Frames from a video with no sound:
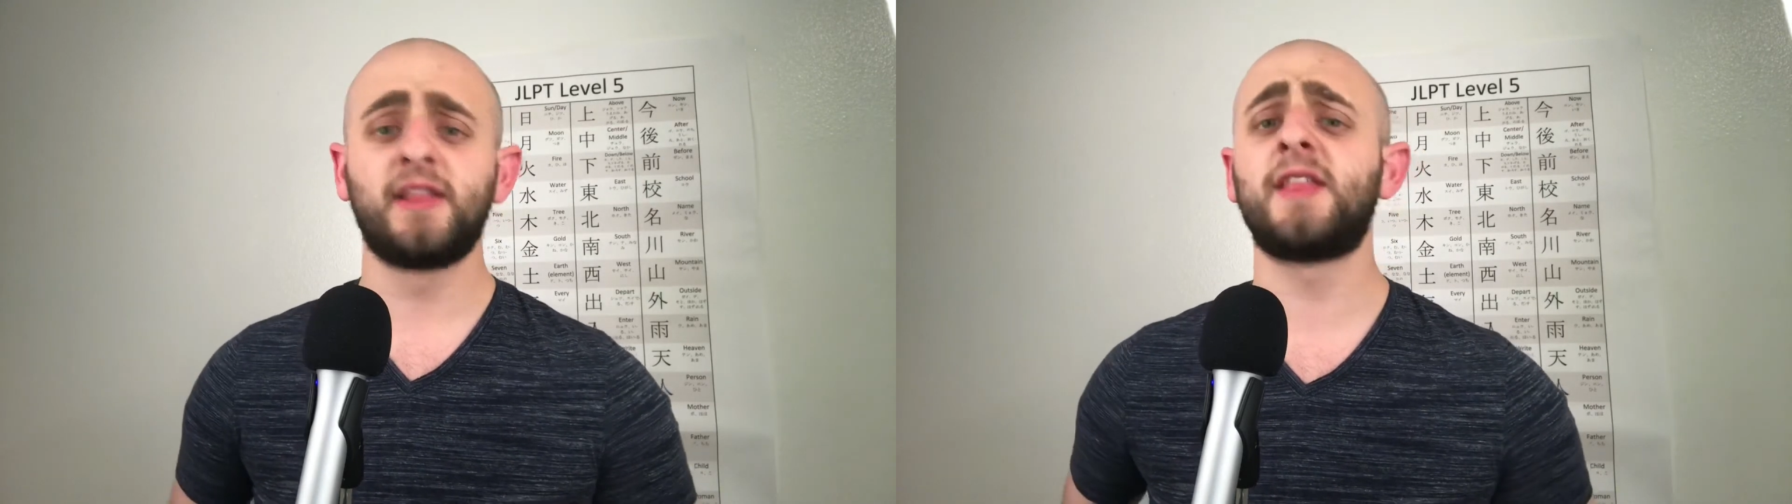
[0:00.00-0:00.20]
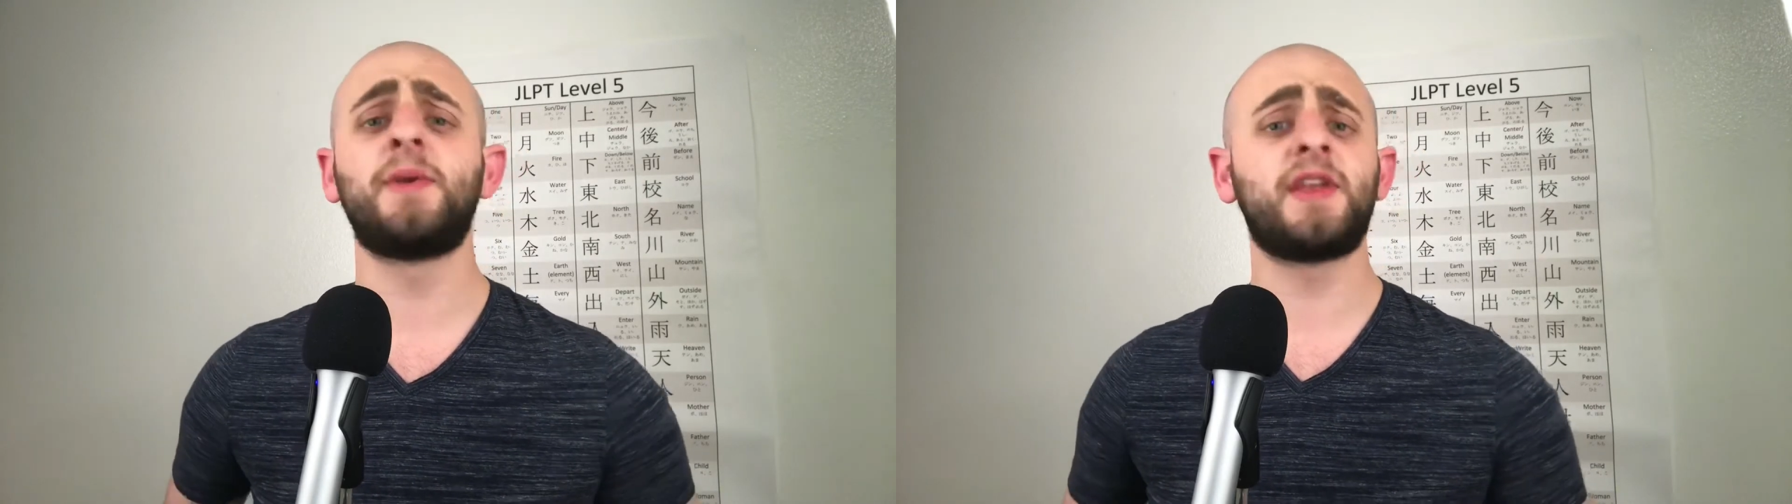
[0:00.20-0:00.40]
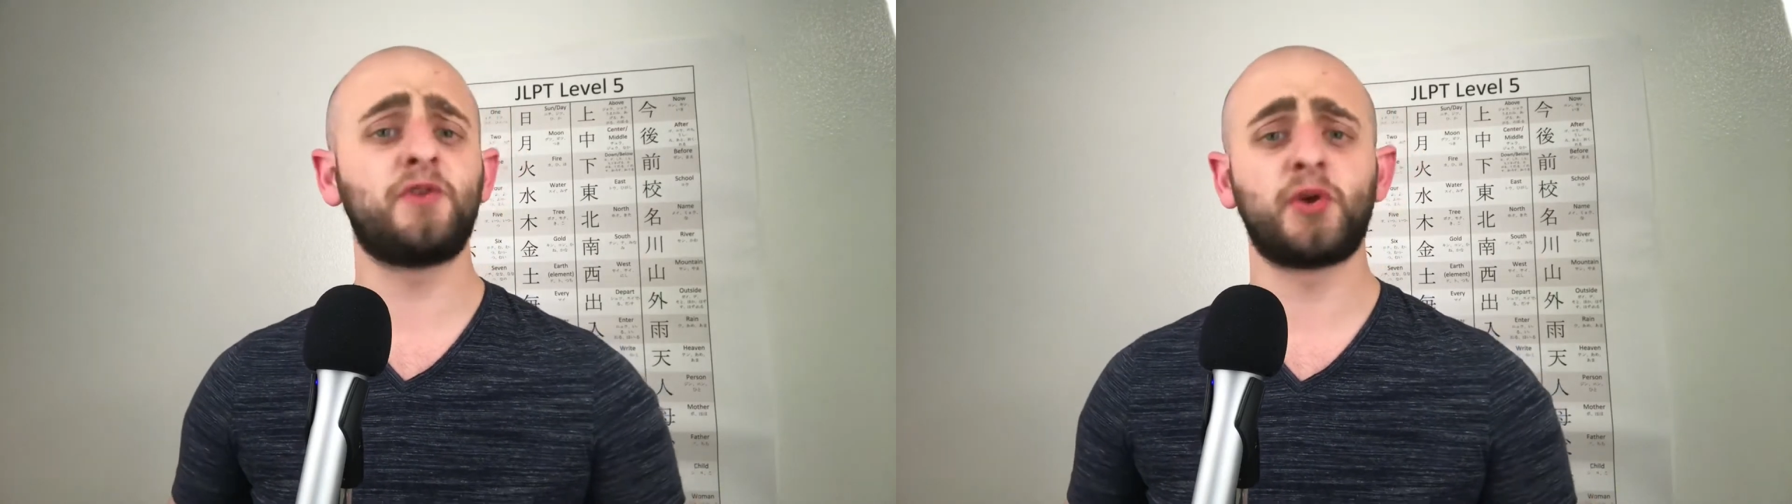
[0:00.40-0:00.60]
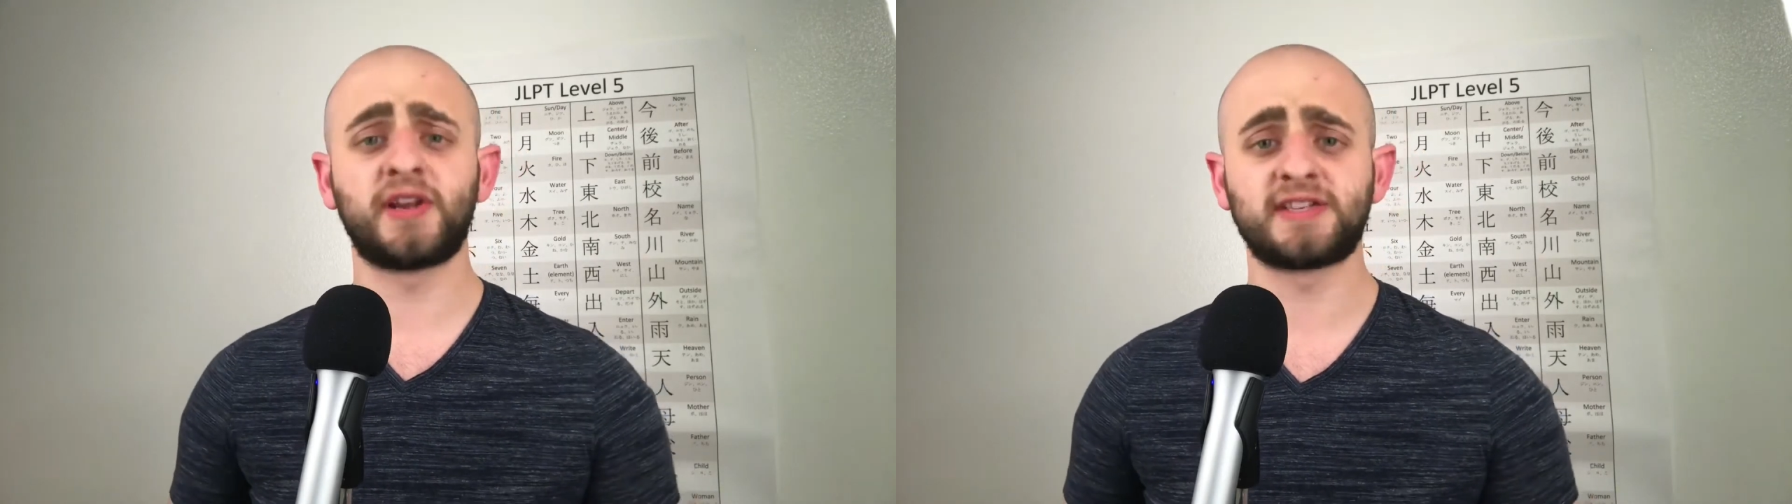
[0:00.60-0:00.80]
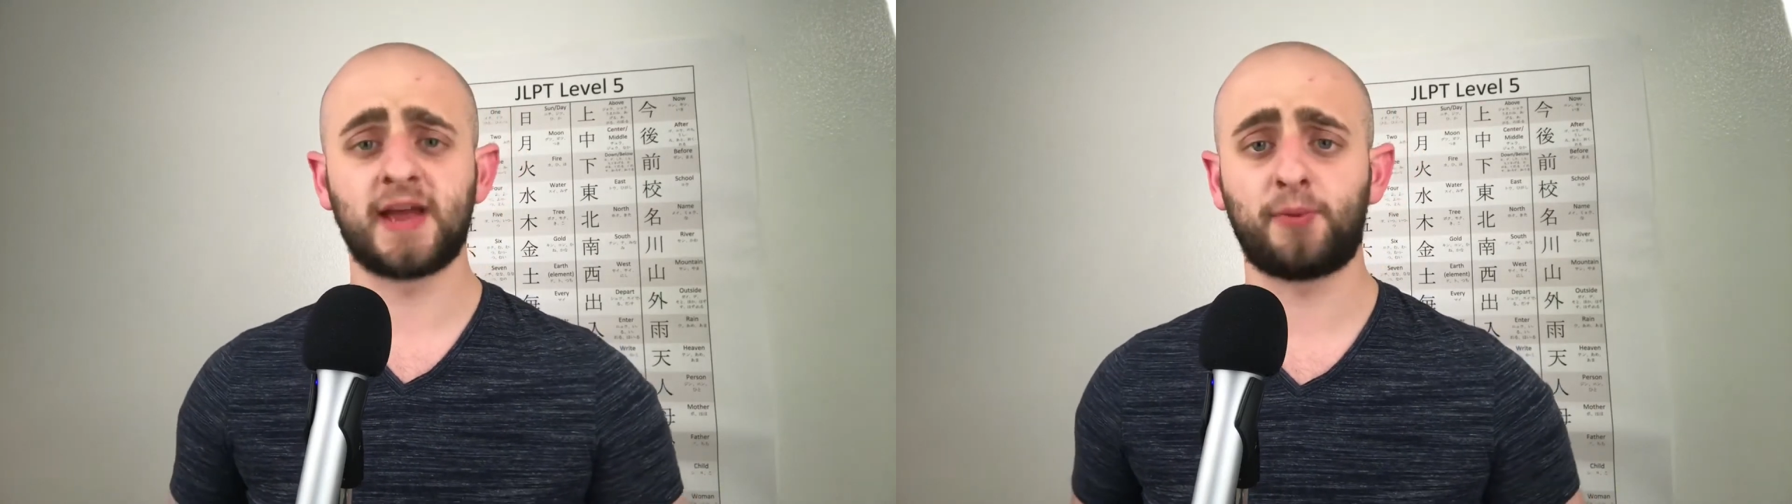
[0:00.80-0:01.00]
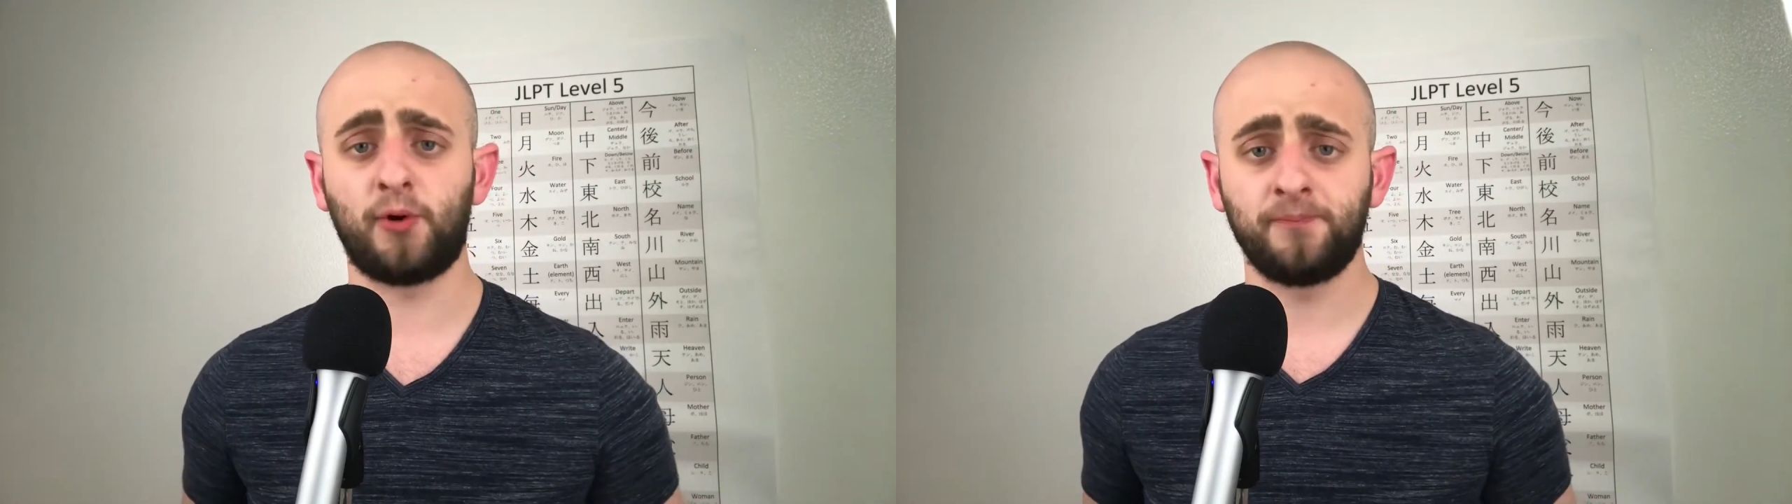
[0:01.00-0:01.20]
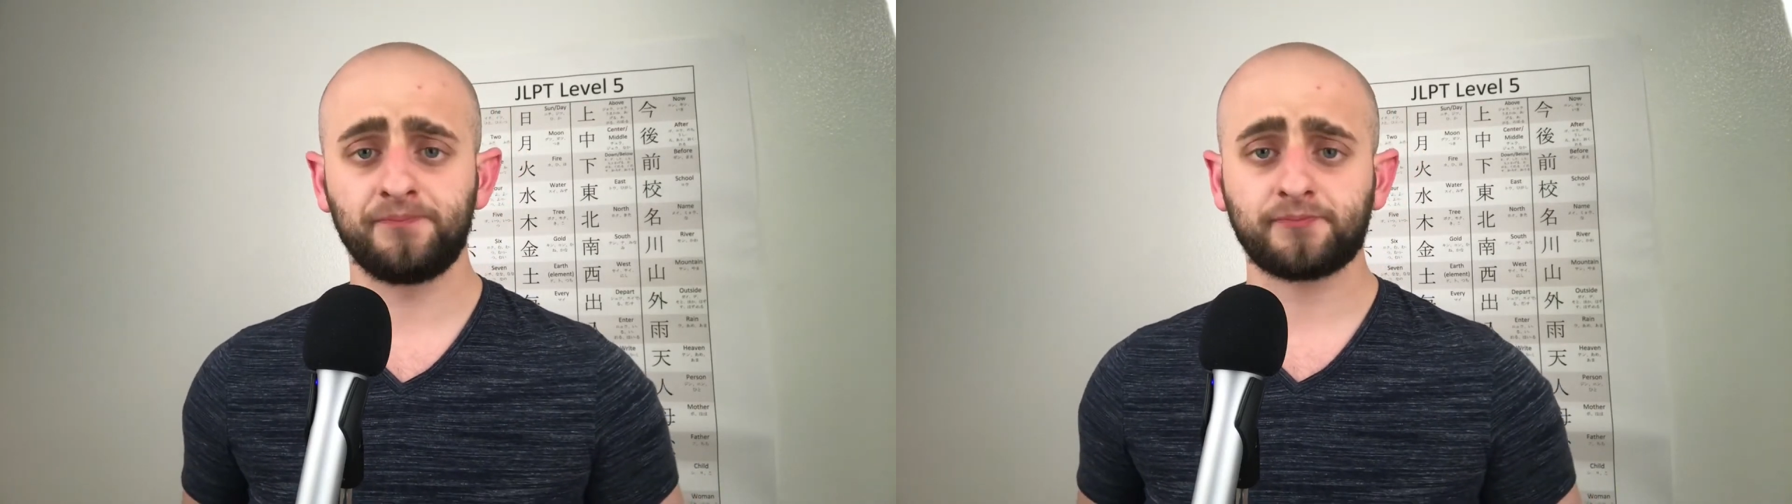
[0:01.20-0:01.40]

Let me give you an example.